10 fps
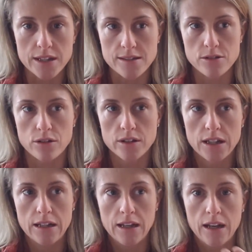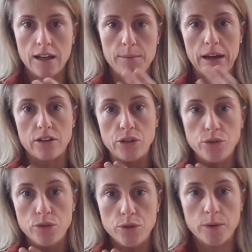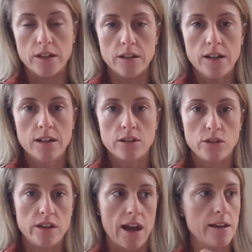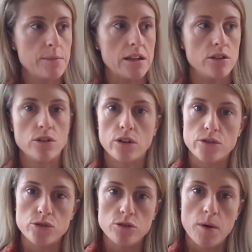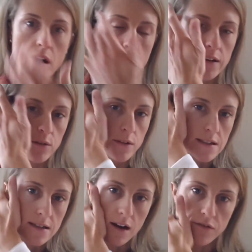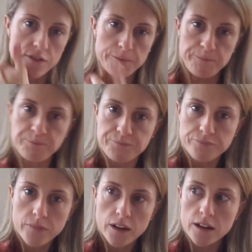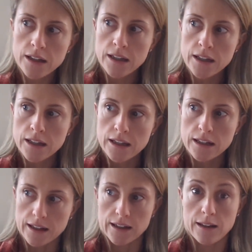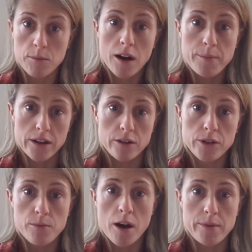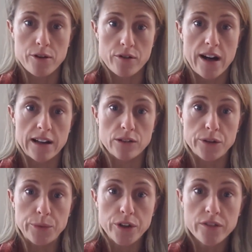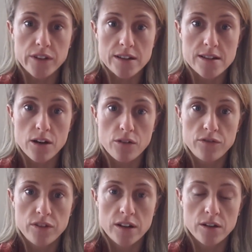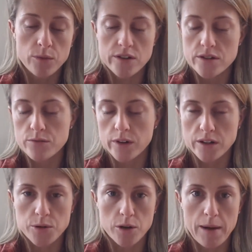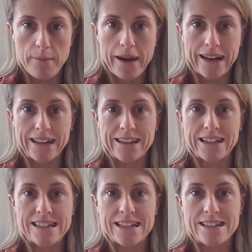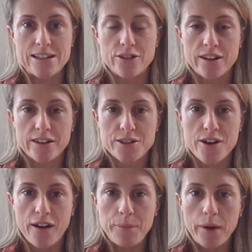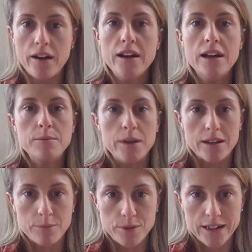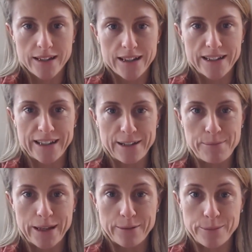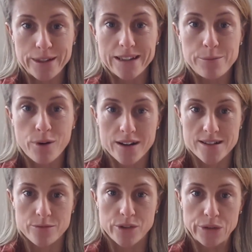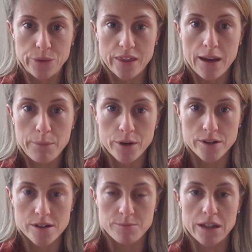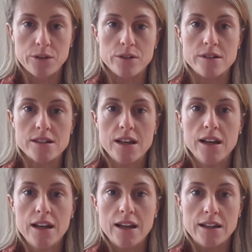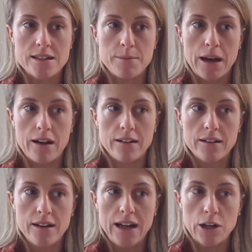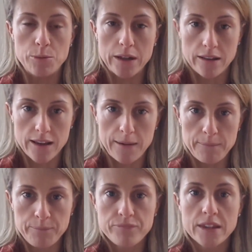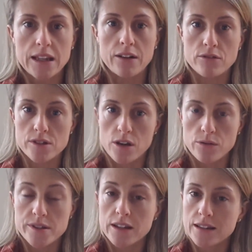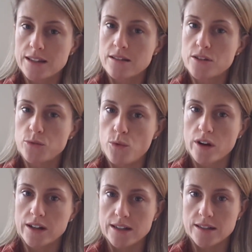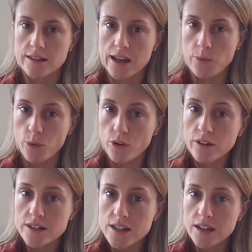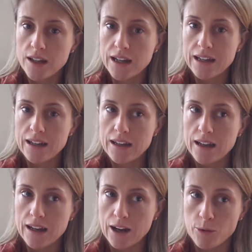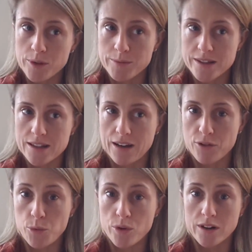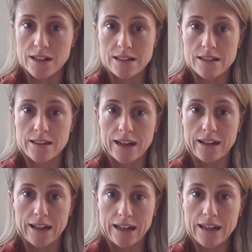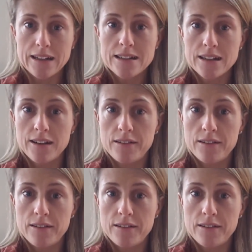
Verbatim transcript: It's not about you and the admin that you've got to do behind all this stuff and like it might be you, you might be creating a lot of work for yourself which we can talk about making things easier at another time but be completely clear be completely present when you're with that person because it's about helping them get results listen to what it is that they want help them discover what it is that they need